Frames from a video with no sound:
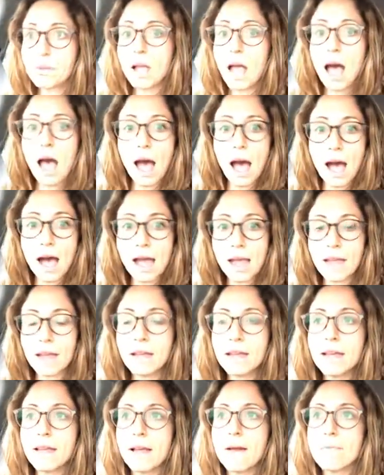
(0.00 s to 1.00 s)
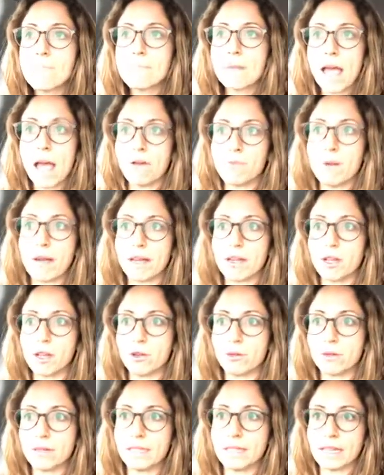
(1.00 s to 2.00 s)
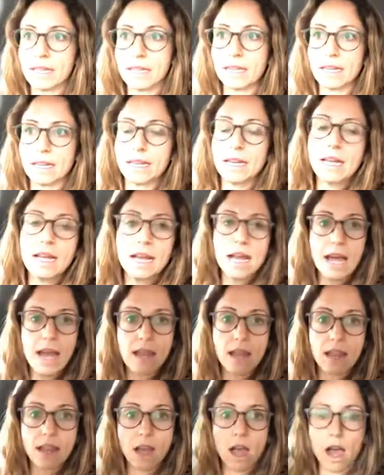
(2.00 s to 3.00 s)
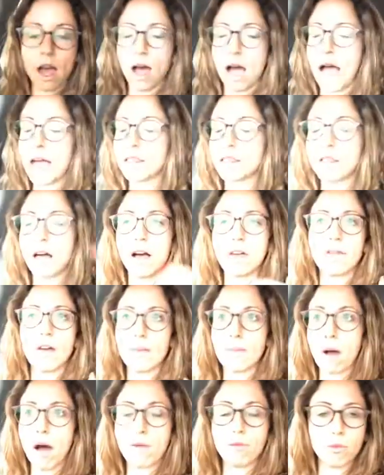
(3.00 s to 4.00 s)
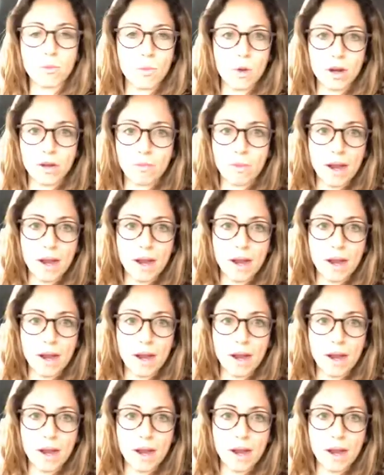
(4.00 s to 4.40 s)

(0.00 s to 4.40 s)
I have been using, I bought from one of my